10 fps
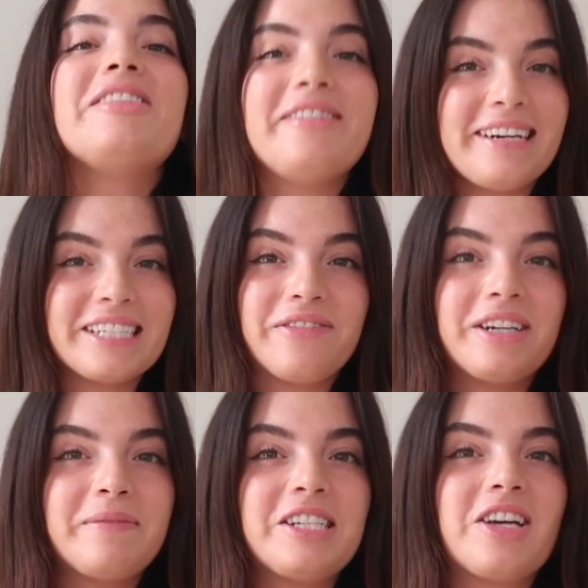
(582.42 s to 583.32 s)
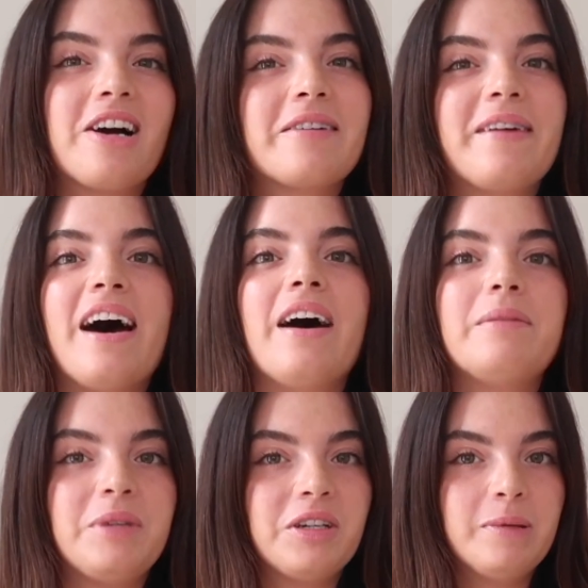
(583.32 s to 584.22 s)
you guys have heard me talk
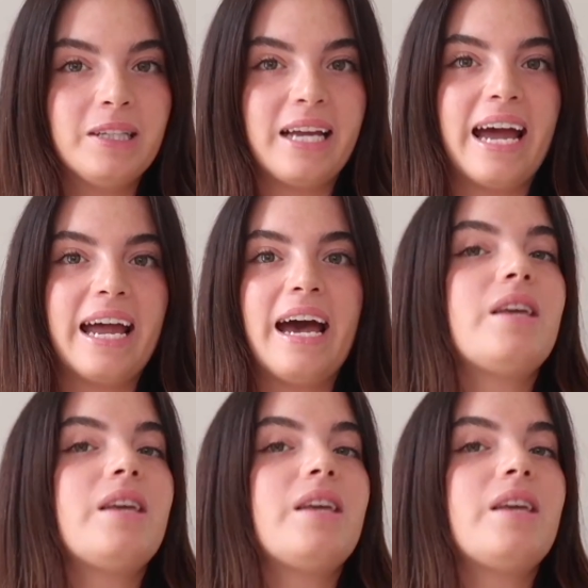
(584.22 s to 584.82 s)
about Mira Palais.